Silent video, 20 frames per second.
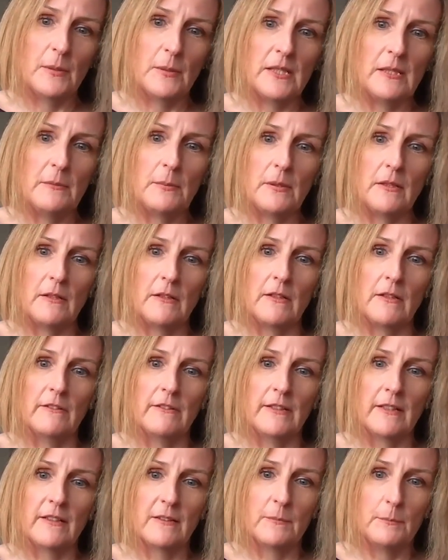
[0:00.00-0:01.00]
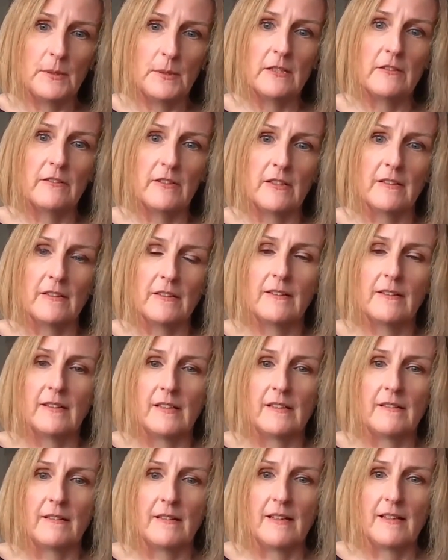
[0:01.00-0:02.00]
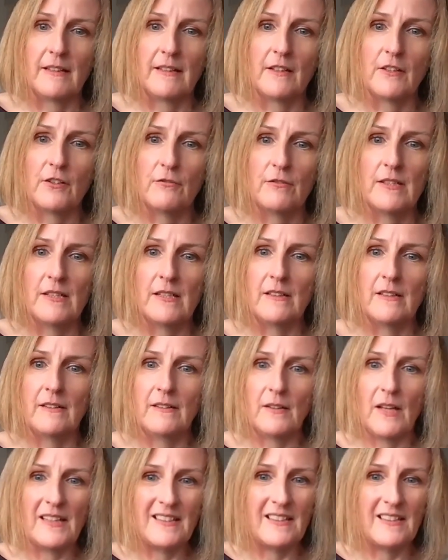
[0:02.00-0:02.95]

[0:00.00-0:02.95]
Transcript: people are experiencing in their careers?